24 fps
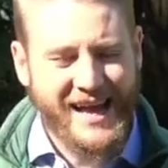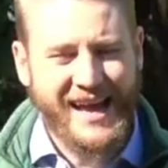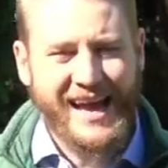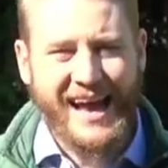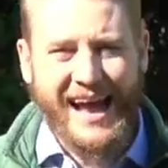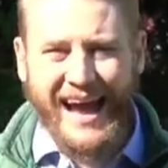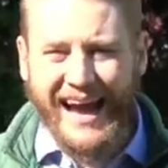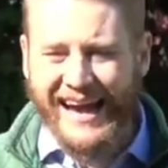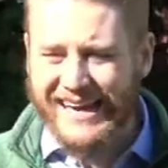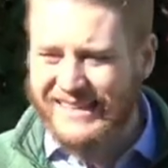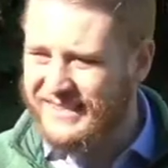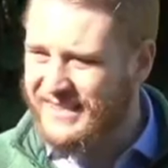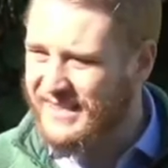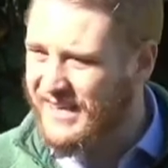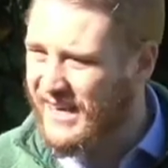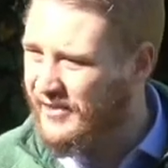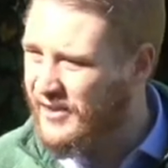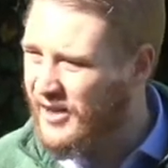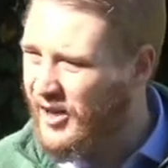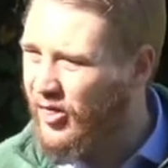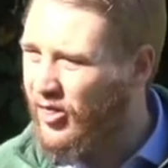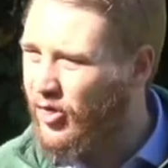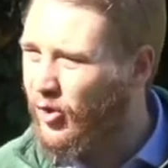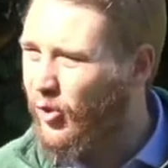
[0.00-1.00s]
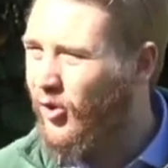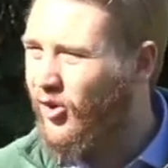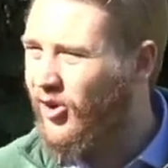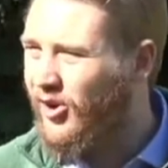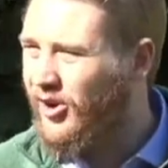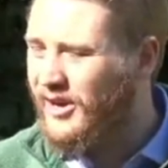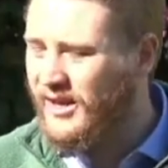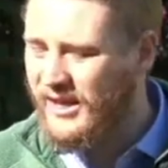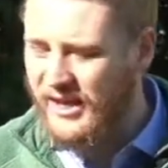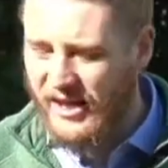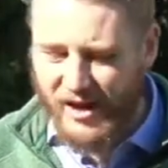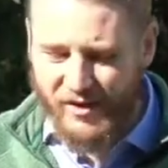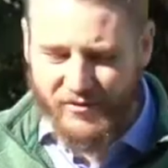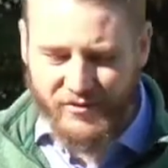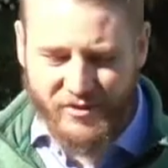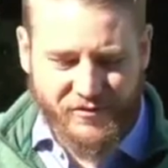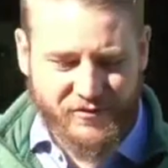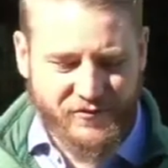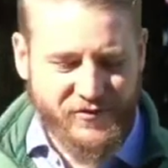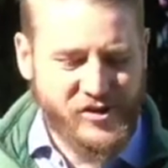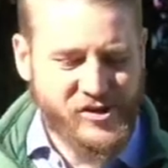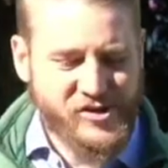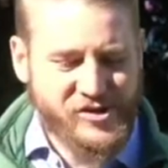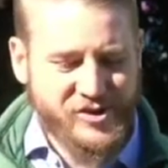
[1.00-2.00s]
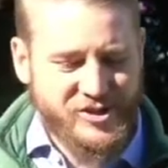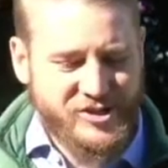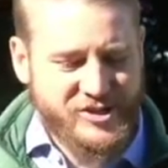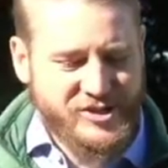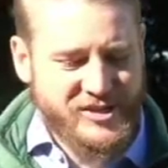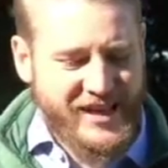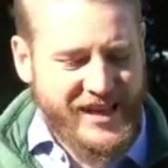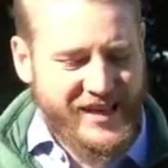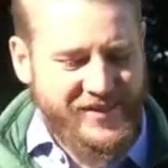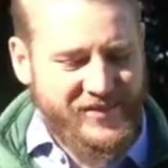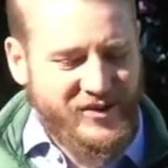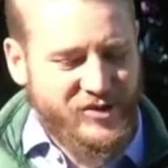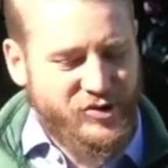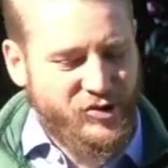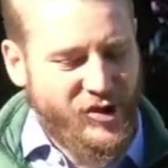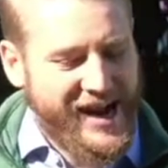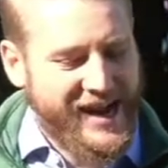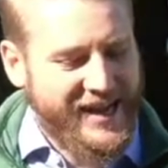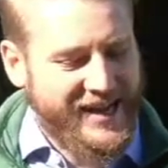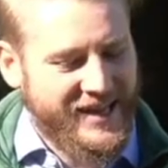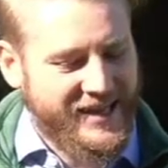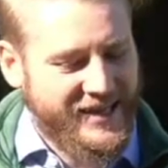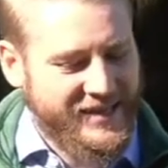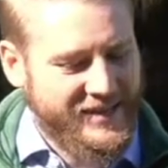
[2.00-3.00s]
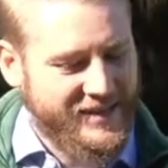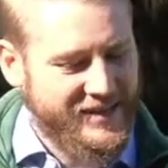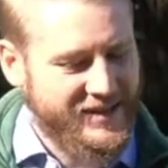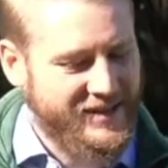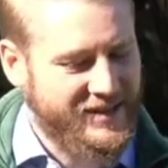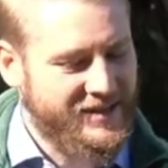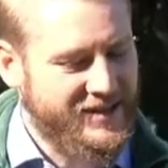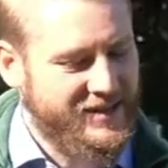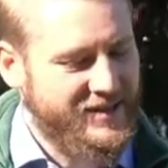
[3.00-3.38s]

acting on the authority of the first and the dragon?